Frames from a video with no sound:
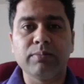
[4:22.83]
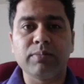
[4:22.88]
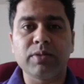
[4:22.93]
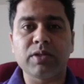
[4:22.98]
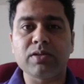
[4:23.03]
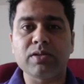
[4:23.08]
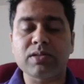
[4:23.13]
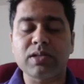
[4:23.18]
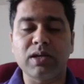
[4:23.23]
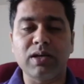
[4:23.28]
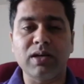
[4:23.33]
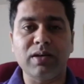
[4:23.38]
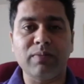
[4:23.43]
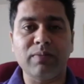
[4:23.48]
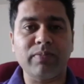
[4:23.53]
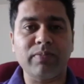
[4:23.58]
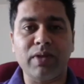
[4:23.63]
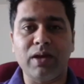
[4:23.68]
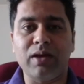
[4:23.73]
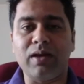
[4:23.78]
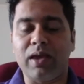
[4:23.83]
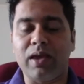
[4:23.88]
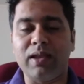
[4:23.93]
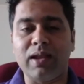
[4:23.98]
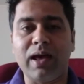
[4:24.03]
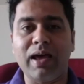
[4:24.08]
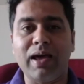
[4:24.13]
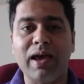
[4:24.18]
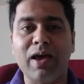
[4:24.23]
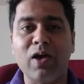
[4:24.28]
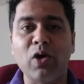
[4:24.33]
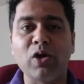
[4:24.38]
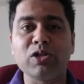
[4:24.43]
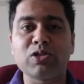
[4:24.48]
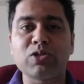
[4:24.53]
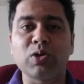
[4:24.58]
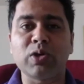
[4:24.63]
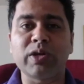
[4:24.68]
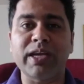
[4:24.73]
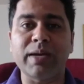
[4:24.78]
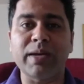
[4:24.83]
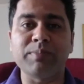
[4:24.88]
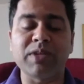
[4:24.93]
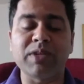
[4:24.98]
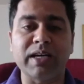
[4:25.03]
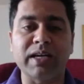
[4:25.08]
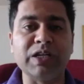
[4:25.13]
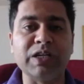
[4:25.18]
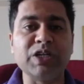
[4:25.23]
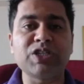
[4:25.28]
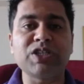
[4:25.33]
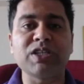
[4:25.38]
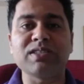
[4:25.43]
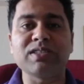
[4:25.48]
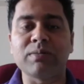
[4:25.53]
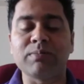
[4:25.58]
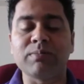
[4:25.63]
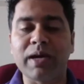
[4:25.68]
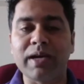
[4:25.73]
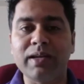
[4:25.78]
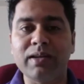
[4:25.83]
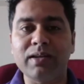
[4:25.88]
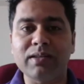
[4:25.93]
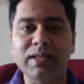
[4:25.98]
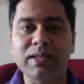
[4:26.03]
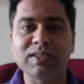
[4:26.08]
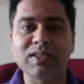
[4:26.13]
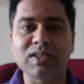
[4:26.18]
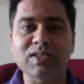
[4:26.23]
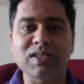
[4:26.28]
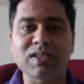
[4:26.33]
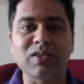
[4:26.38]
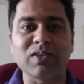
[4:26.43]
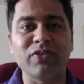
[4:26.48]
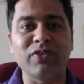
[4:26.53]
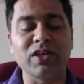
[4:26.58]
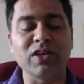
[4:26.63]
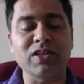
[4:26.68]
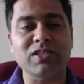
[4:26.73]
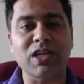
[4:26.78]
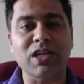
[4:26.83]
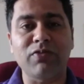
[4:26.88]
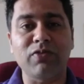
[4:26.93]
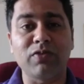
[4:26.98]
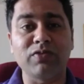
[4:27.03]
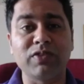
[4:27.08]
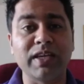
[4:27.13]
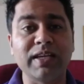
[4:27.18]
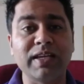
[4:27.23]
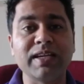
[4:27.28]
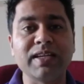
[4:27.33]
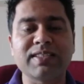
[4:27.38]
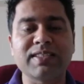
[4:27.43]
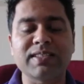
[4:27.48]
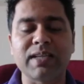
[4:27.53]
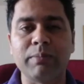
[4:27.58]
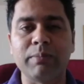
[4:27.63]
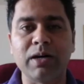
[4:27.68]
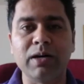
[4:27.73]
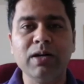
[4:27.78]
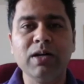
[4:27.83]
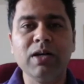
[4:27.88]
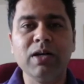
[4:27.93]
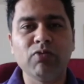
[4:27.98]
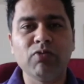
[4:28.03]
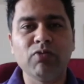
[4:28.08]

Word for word: Because, uh, again, I, I also kept the conditions in mind that this is the first half of the English summer,